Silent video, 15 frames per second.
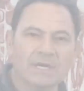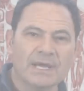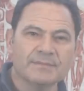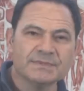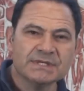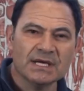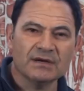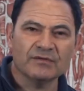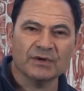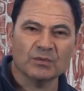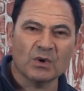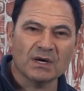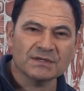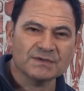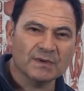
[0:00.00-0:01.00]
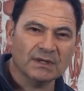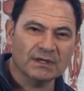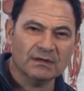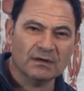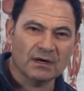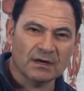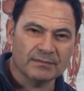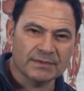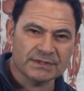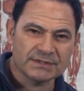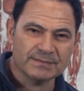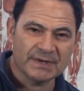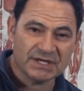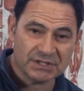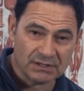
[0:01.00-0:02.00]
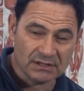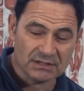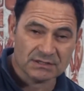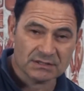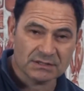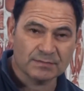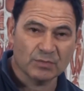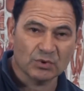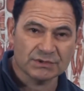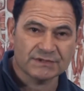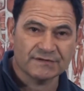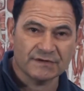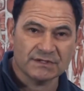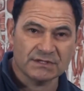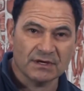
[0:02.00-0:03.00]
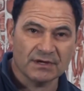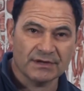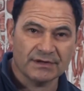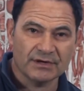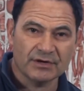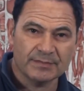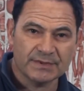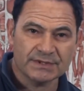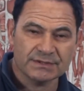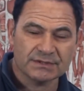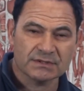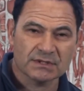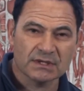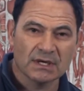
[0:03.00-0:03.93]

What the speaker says: name's Henry Wajswelner. I'm a specialist sports physiotherapist.